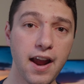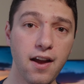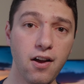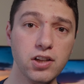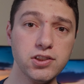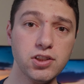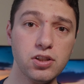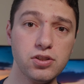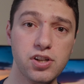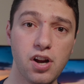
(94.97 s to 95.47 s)
I
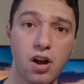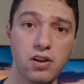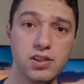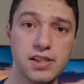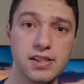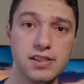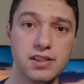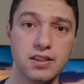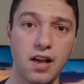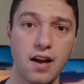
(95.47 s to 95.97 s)
also
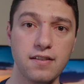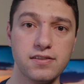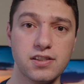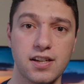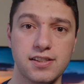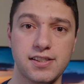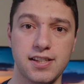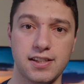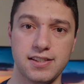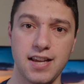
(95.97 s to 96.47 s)
chose these gloves
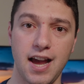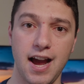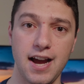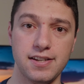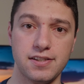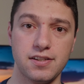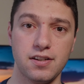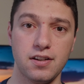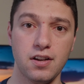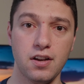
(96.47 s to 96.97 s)
because of the
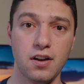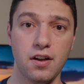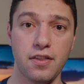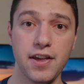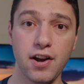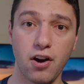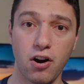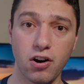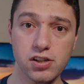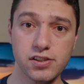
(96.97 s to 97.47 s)
size.
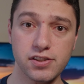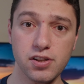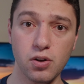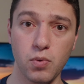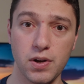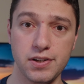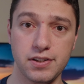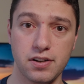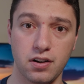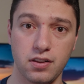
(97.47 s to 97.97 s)
They are
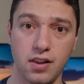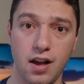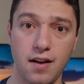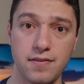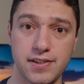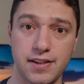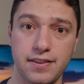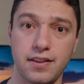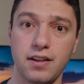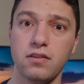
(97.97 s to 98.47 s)
still winter
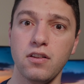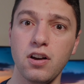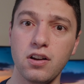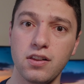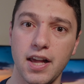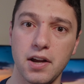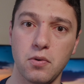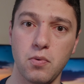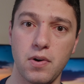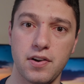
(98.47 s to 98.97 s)
gloves and they
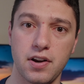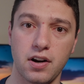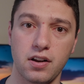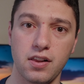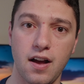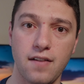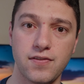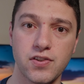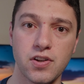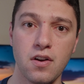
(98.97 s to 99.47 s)
look like winter
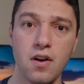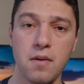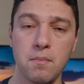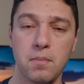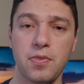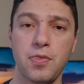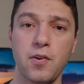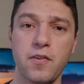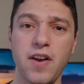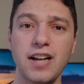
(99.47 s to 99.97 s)
gloves,
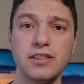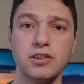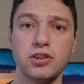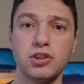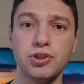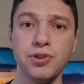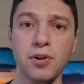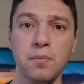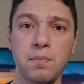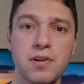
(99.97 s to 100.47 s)
but they're not
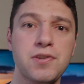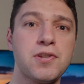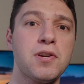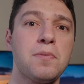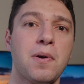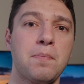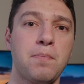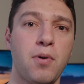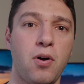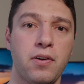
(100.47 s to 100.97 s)

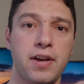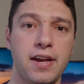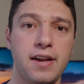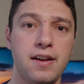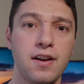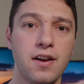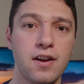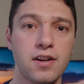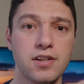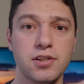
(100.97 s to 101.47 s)
super
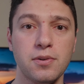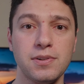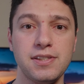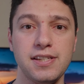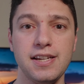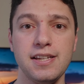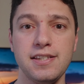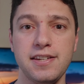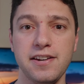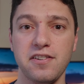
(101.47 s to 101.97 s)
bulky, so
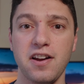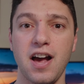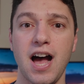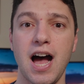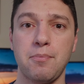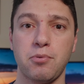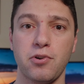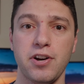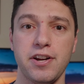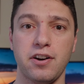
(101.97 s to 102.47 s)
it's easier to
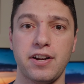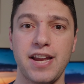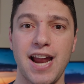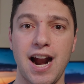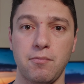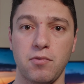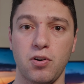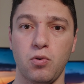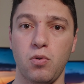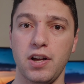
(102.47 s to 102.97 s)
operate your
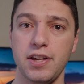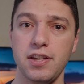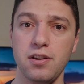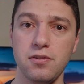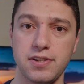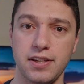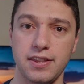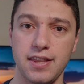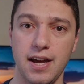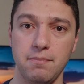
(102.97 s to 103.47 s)
camera while
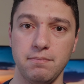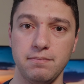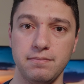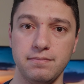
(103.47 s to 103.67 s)
using them.